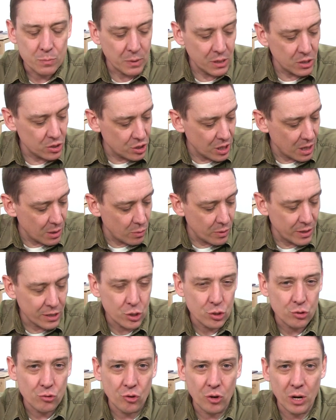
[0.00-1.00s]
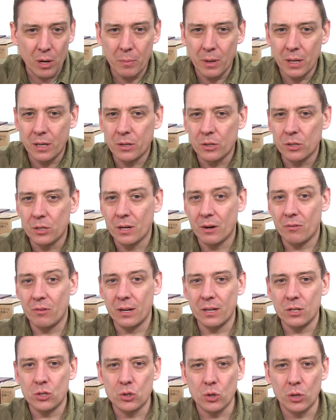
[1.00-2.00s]
But in general, extremely good. I
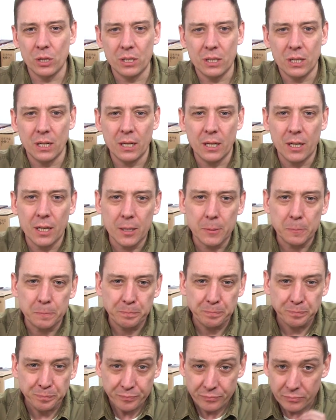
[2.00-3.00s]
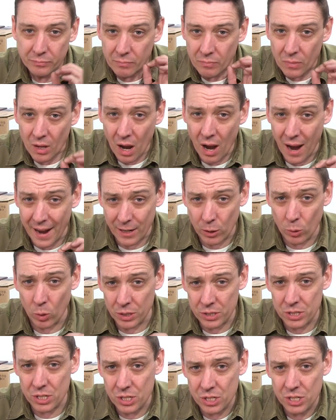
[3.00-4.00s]
really enjoyed the high
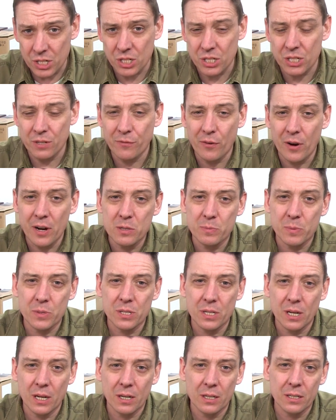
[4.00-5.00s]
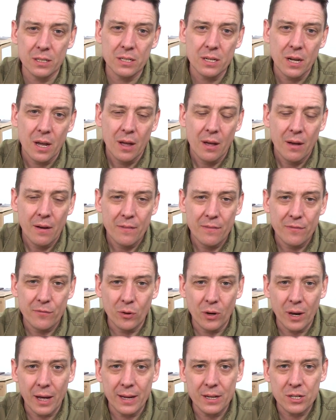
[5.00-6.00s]
quality 60 frames per second
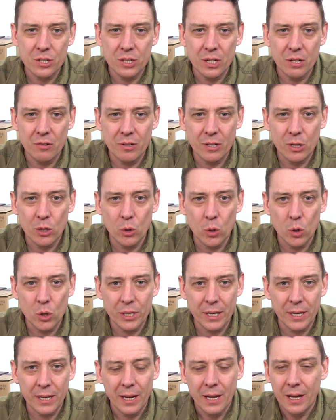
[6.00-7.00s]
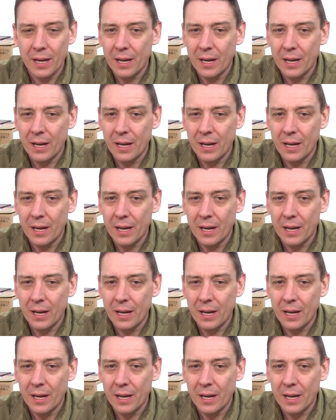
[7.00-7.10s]
full HD recording.